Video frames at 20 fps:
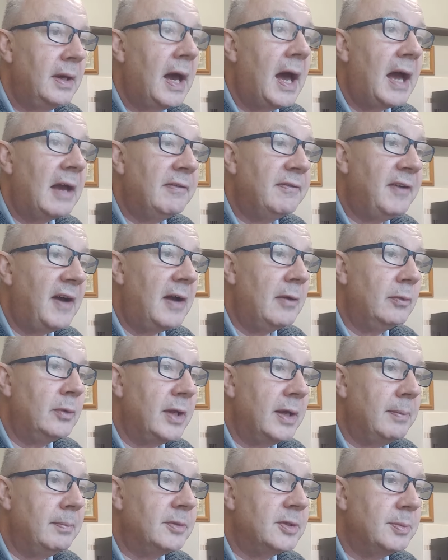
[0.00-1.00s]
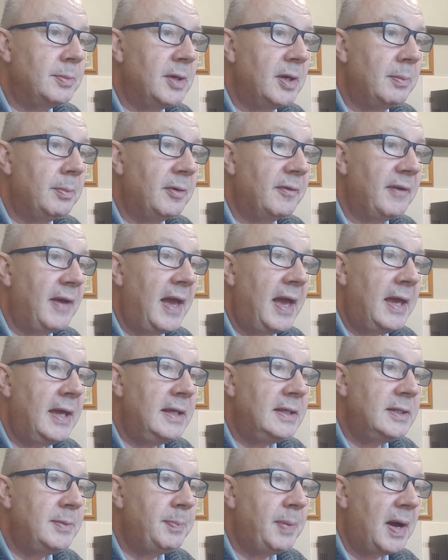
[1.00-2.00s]
I found him to be above
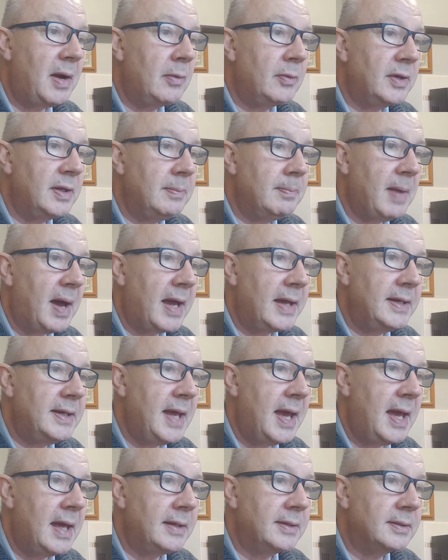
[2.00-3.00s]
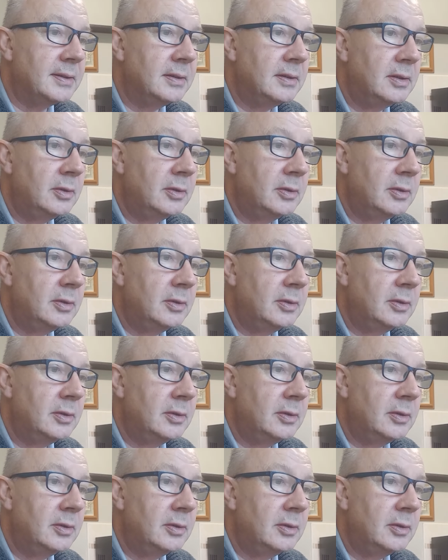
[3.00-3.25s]
eighty pound in my debt,